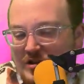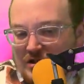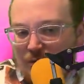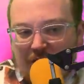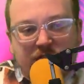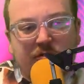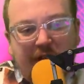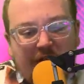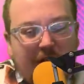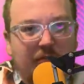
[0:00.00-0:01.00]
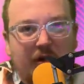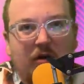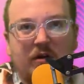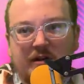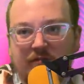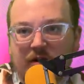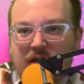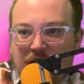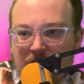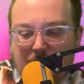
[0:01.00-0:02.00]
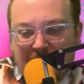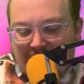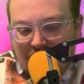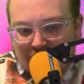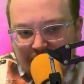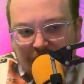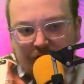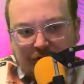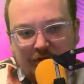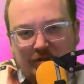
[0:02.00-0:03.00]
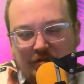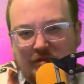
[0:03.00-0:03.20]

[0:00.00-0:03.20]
as you progress through the game, there are different color platforms introduced.